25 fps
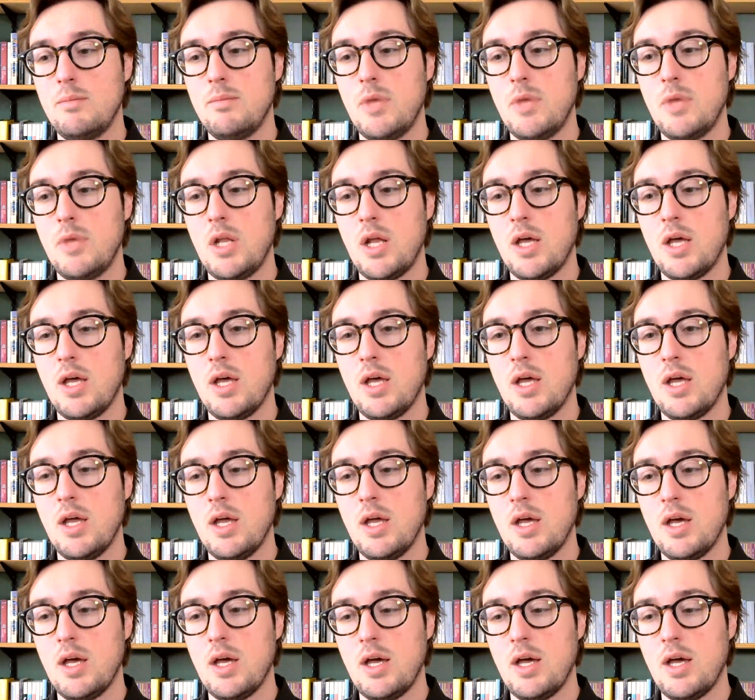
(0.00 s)
and I,
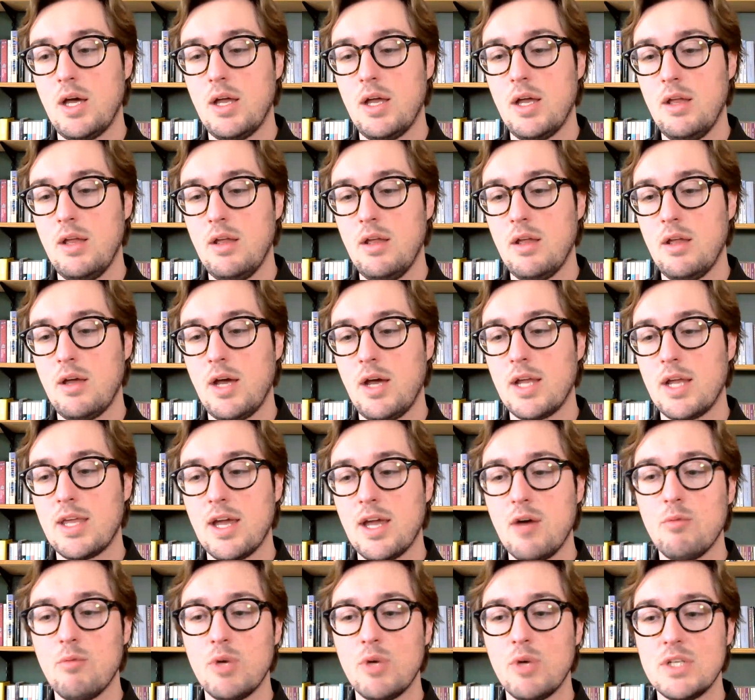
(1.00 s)
I, I i
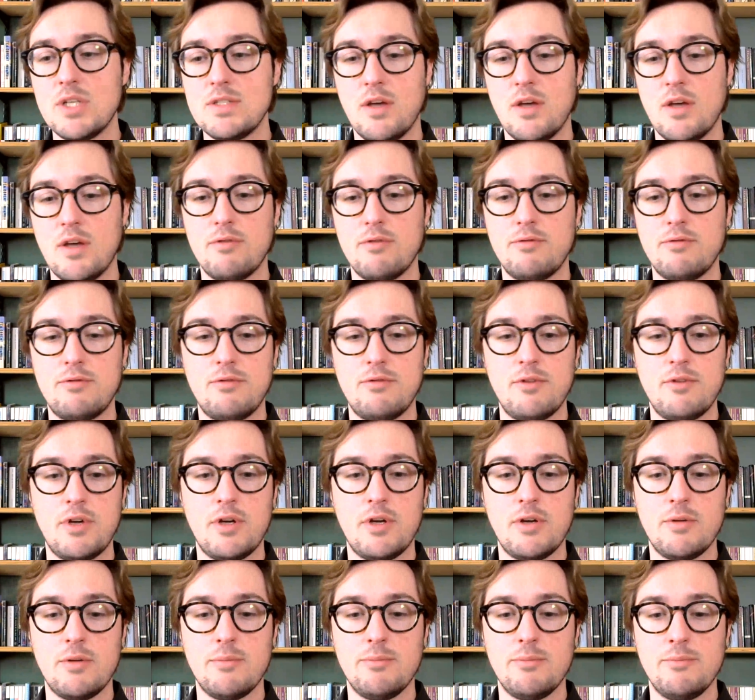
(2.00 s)
count myself
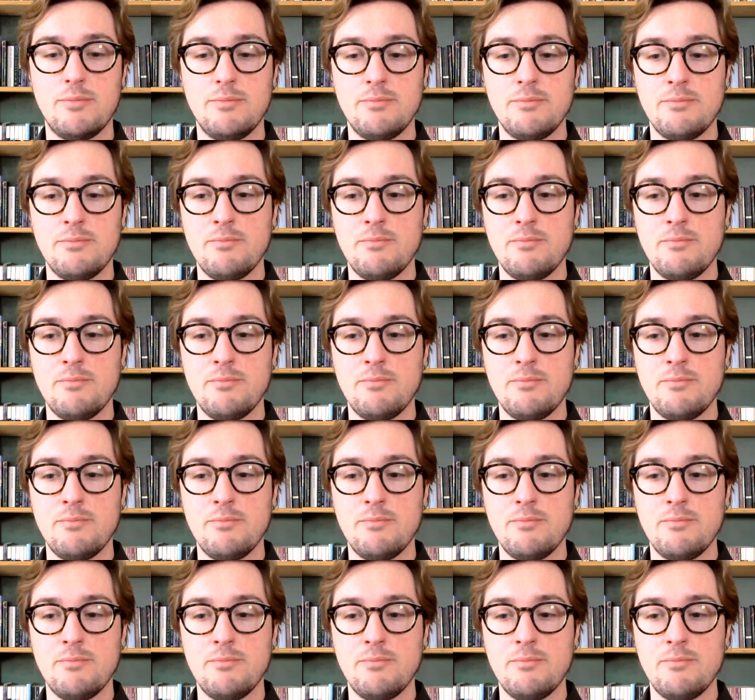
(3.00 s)
um,